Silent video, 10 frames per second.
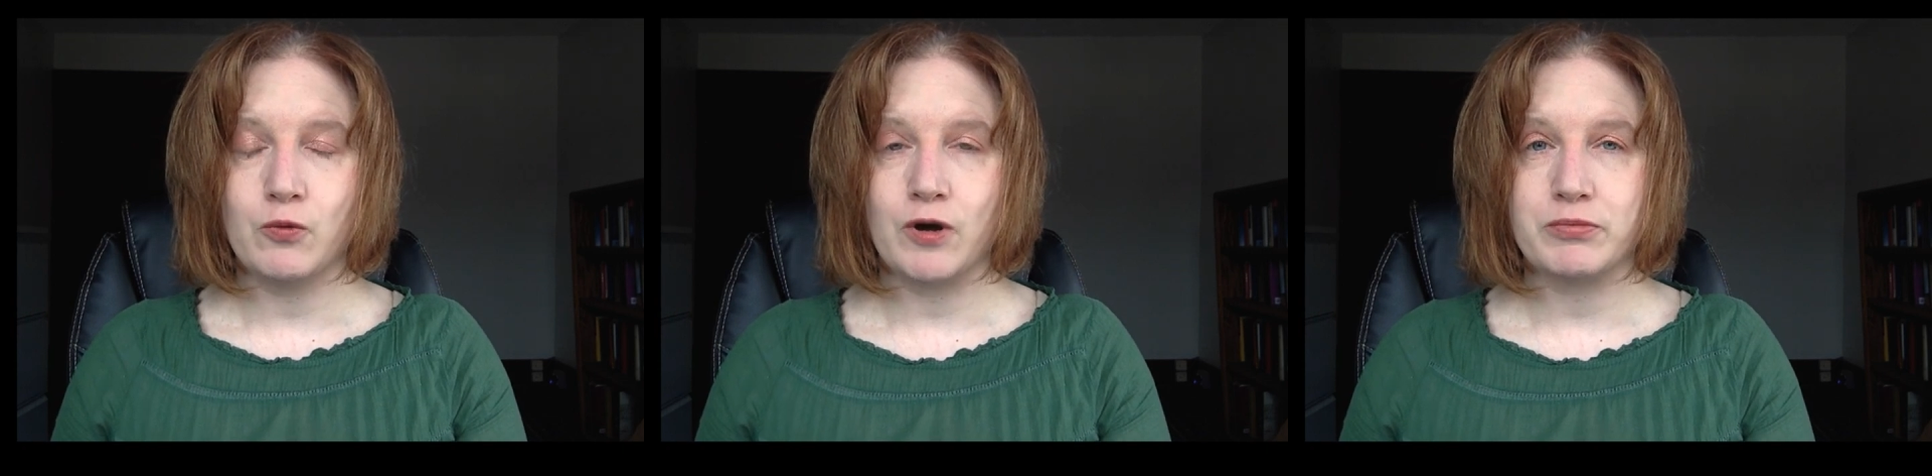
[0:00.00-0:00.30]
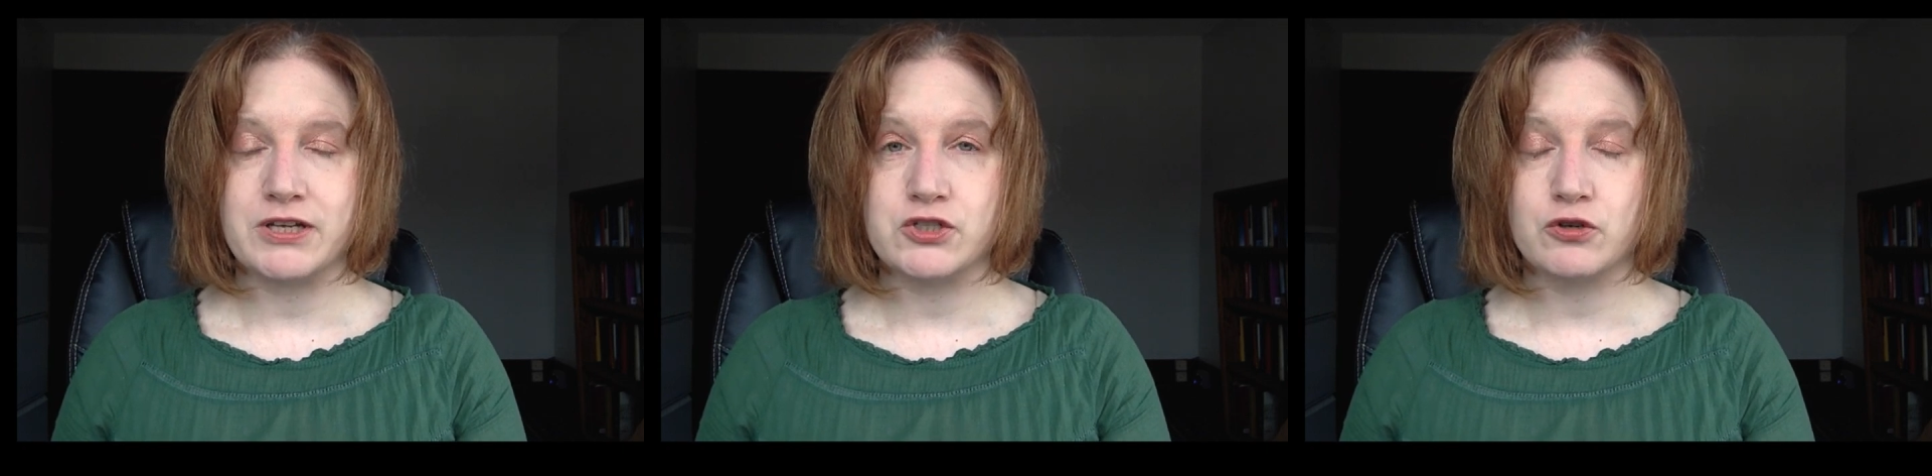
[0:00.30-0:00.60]
where
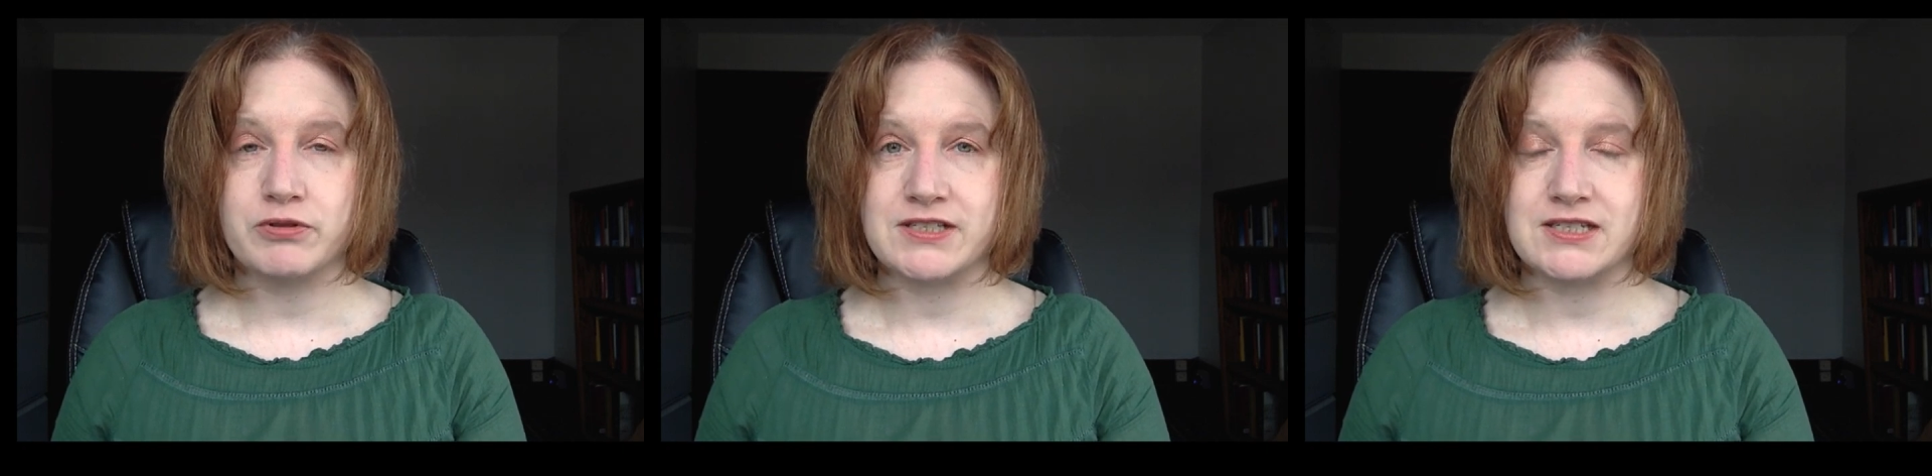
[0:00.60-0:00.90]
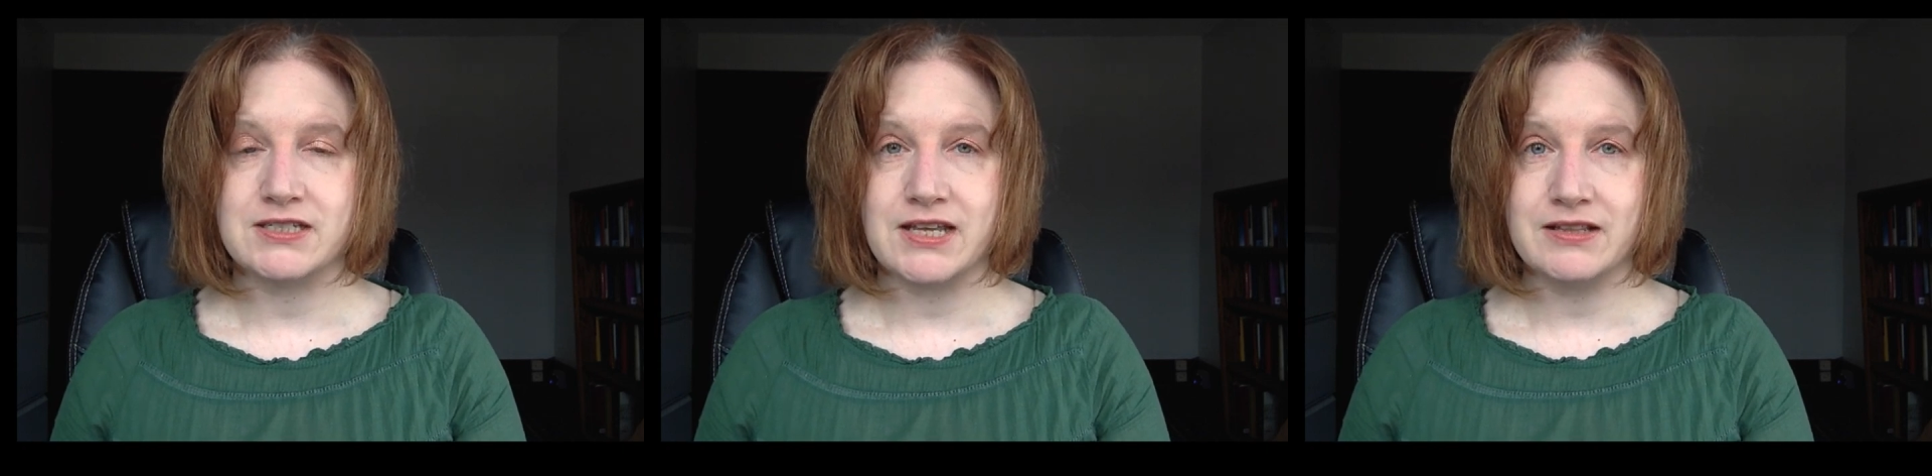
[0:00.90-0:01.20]
plays took
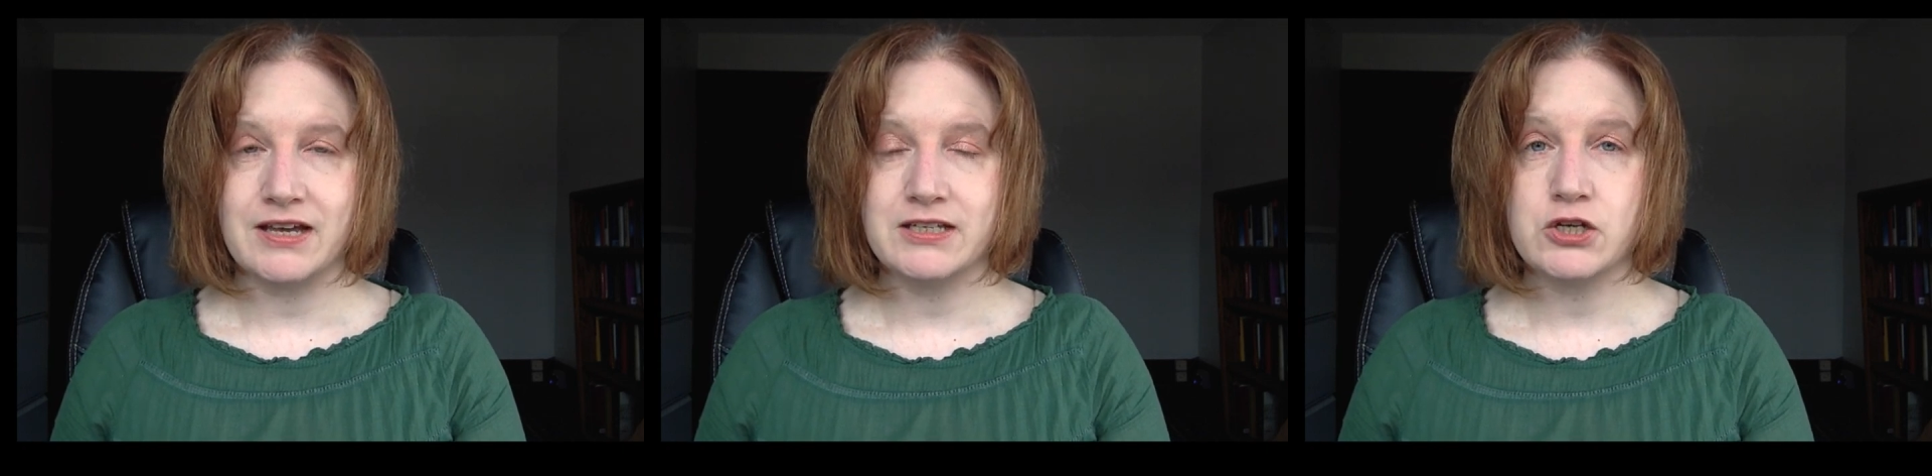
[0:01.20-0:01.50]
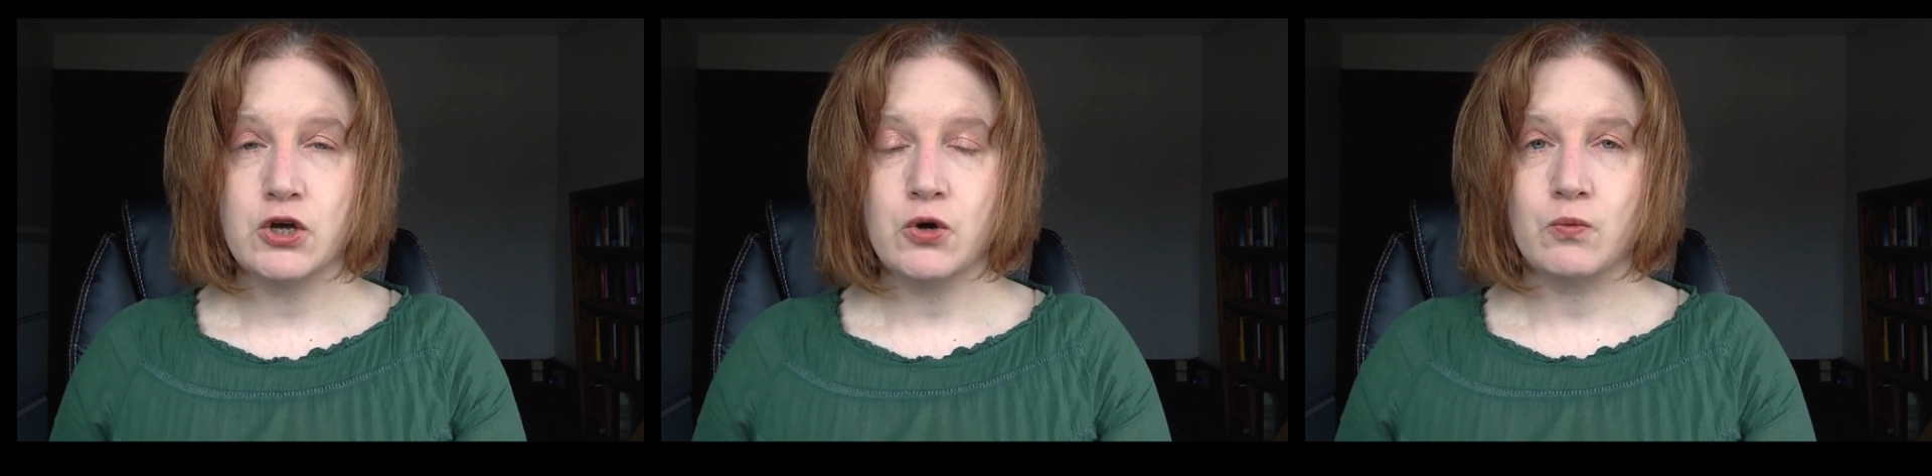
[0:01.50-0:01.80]
place in
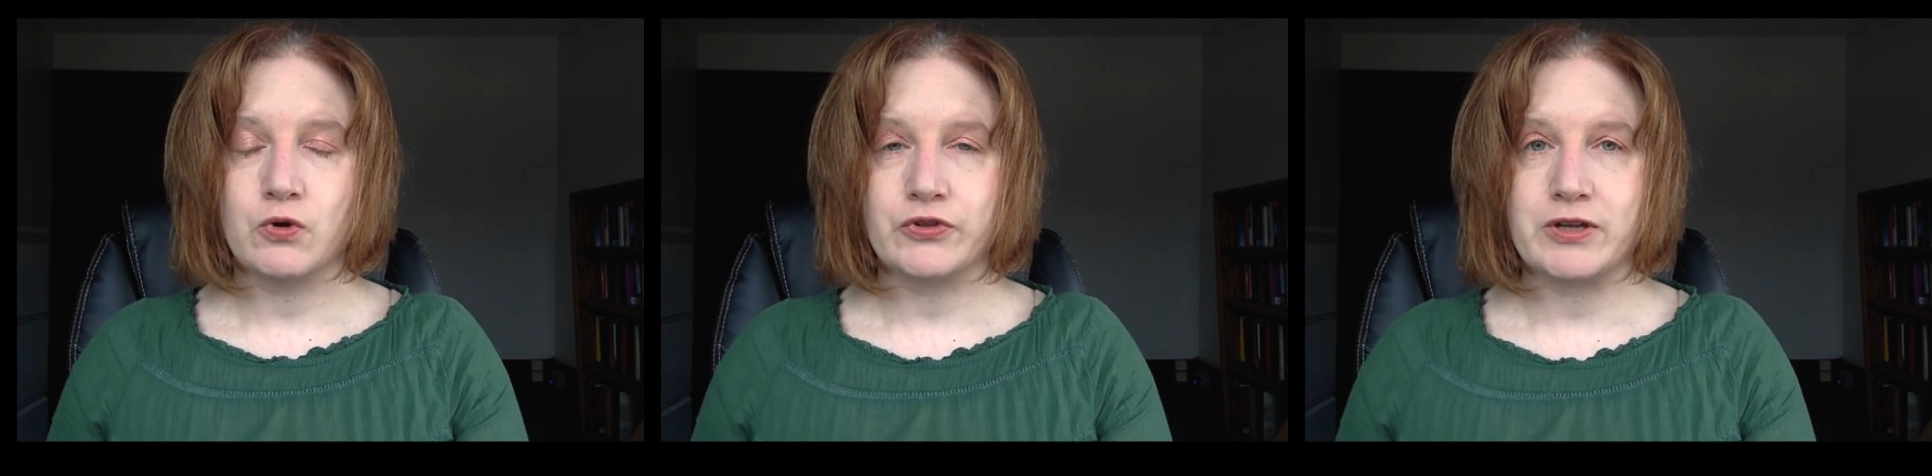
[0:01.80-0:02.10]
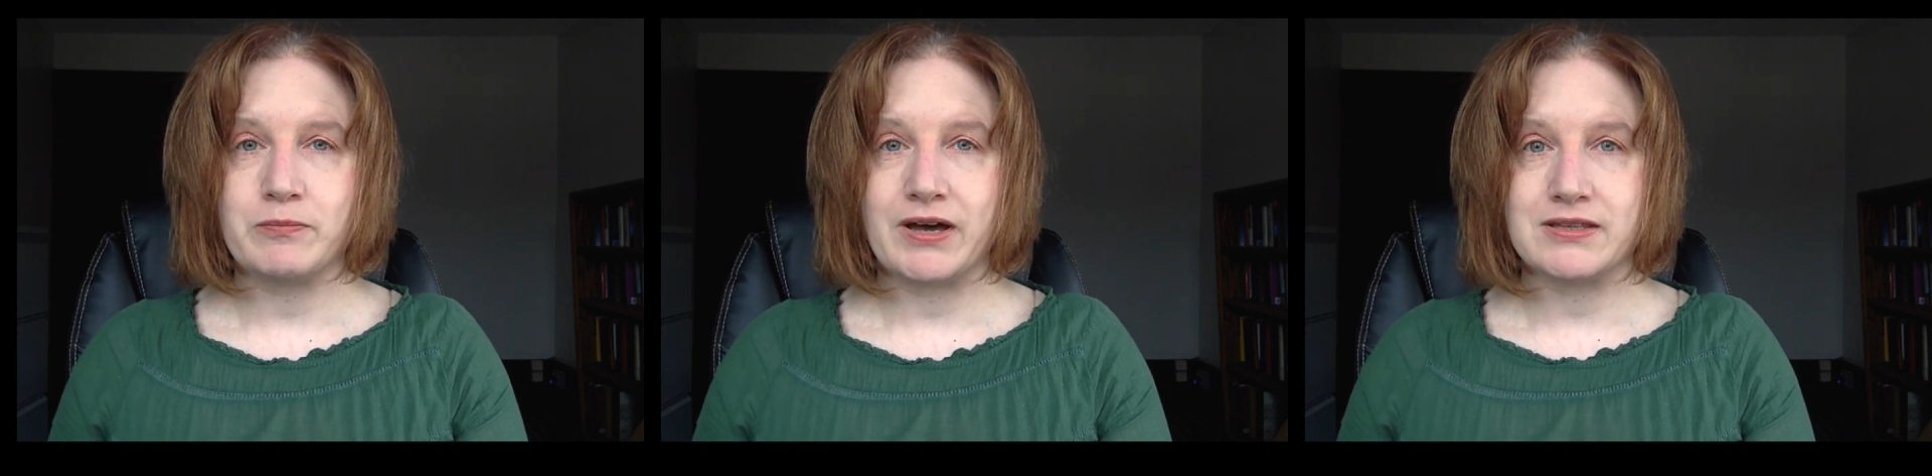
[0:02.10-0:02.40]
daylight, were
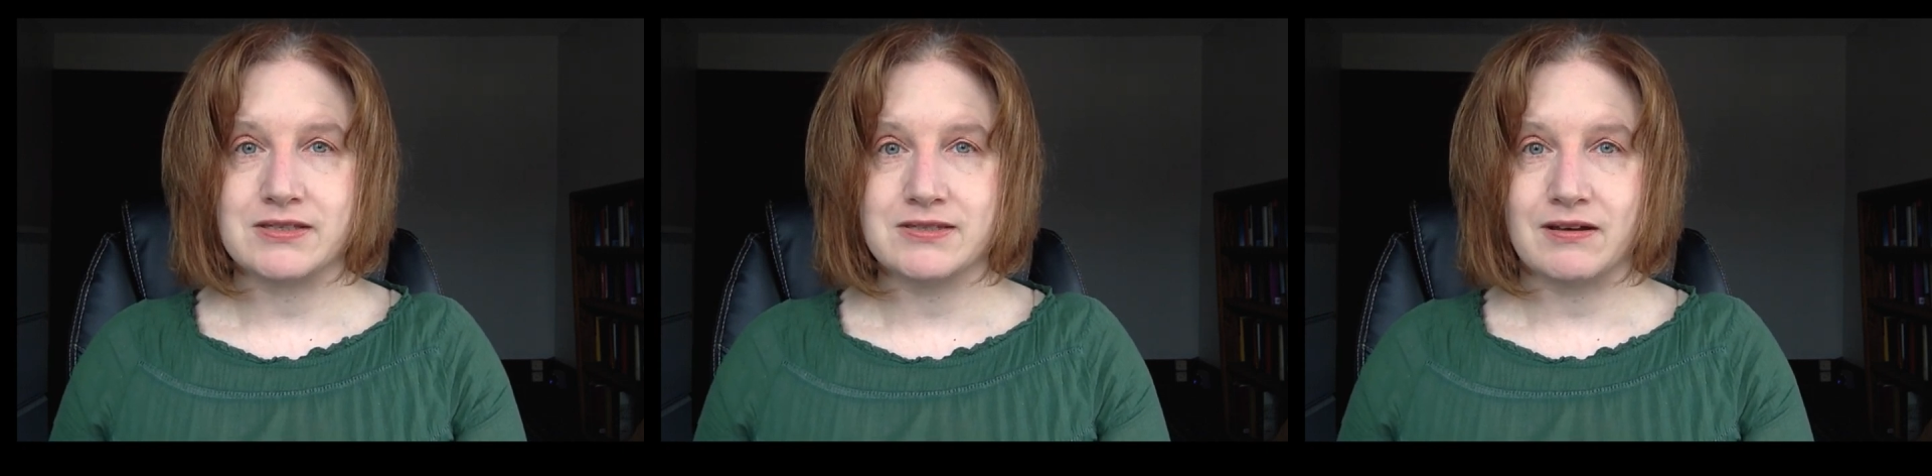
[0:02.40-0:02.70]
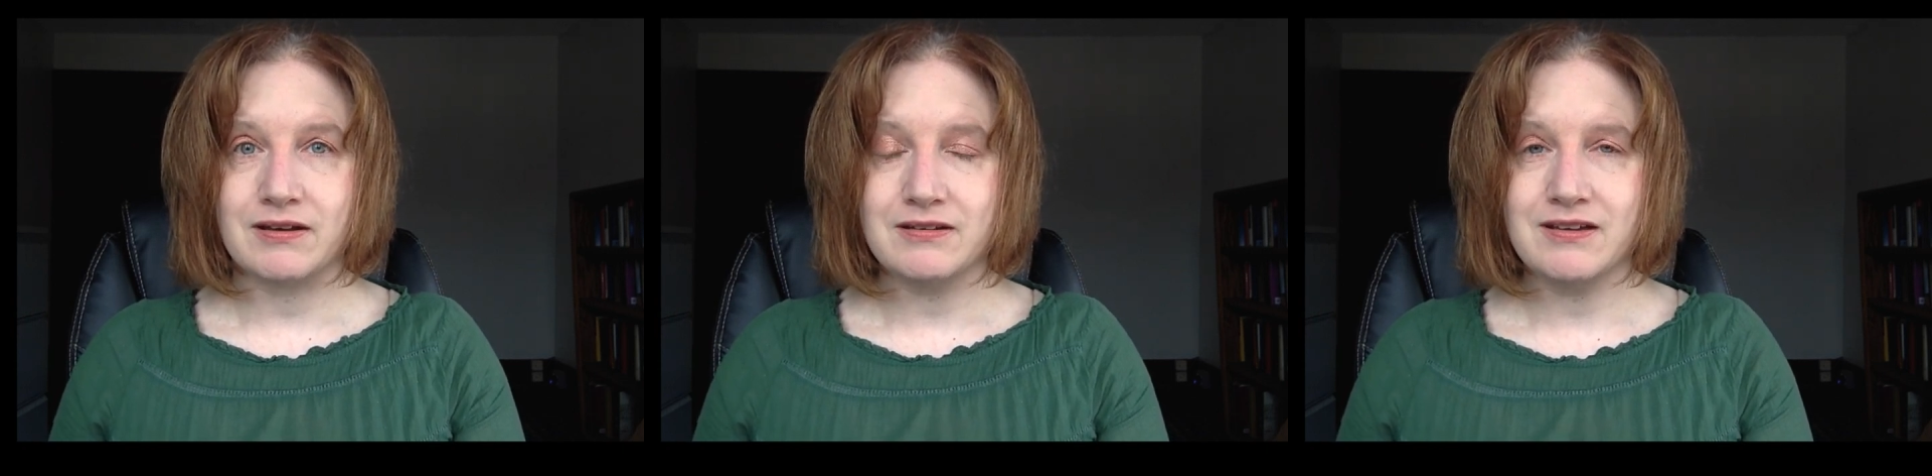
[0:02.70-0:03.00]
lit by the
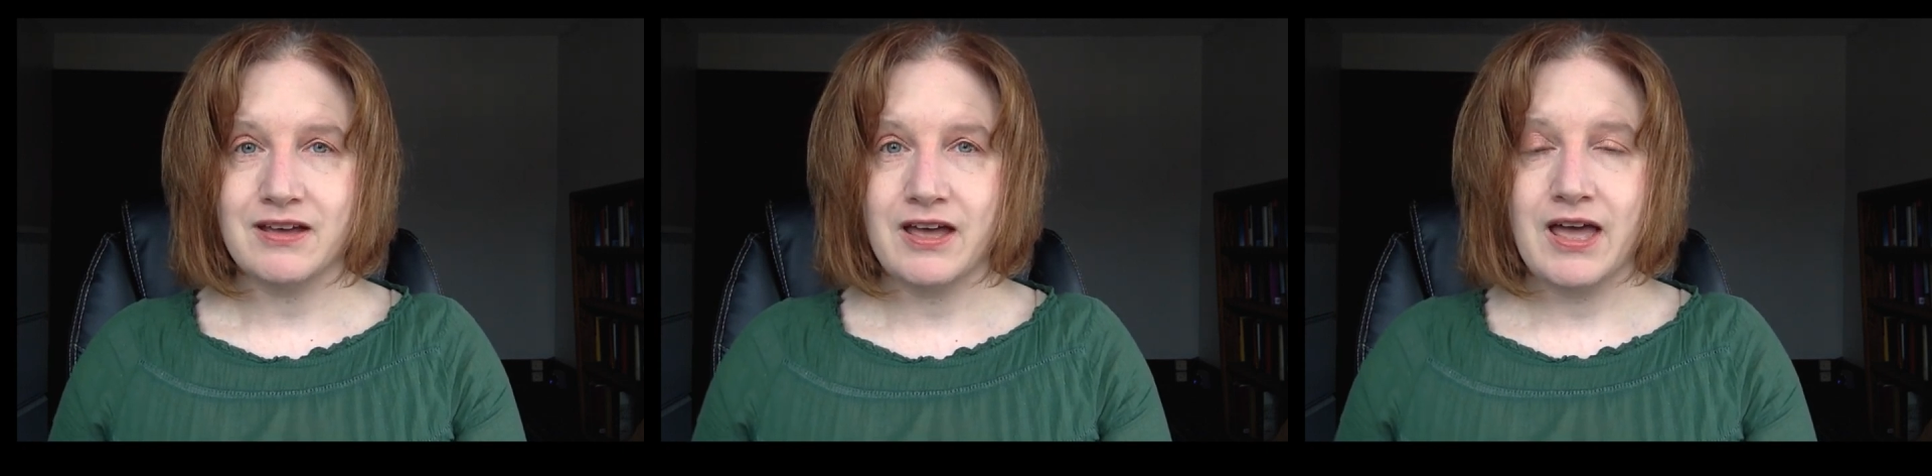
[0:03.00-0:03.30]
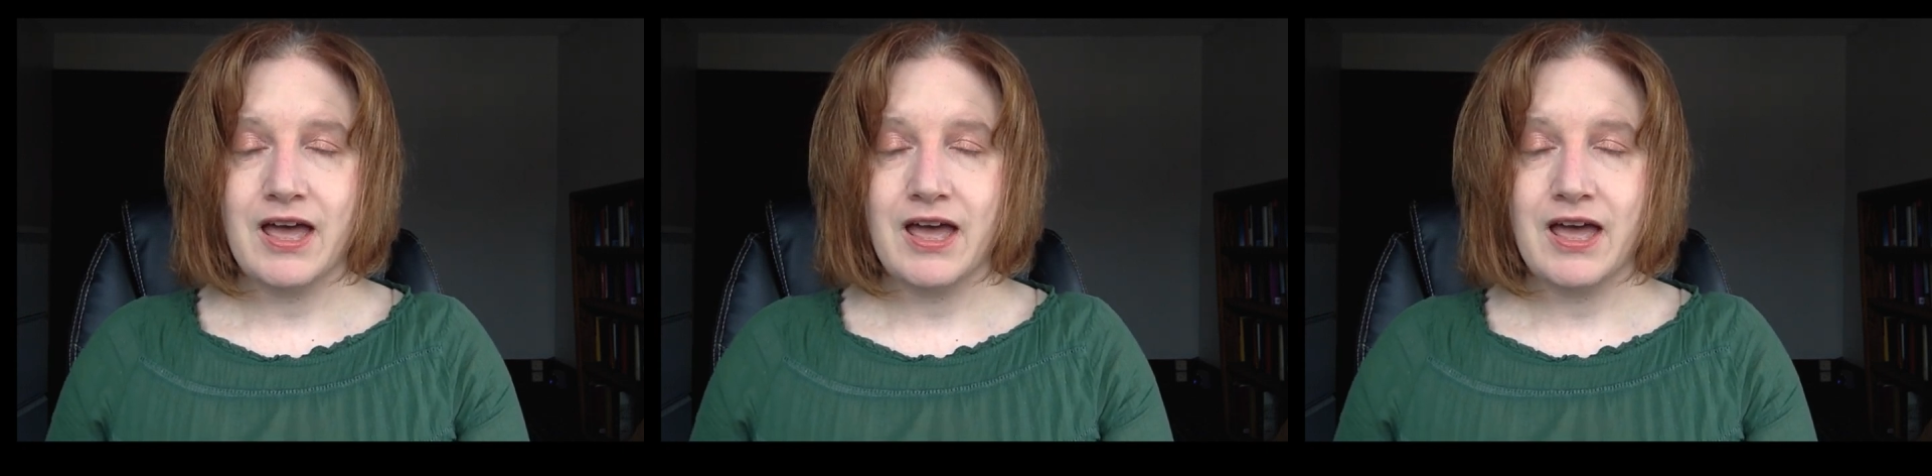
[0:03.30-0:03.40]
sun.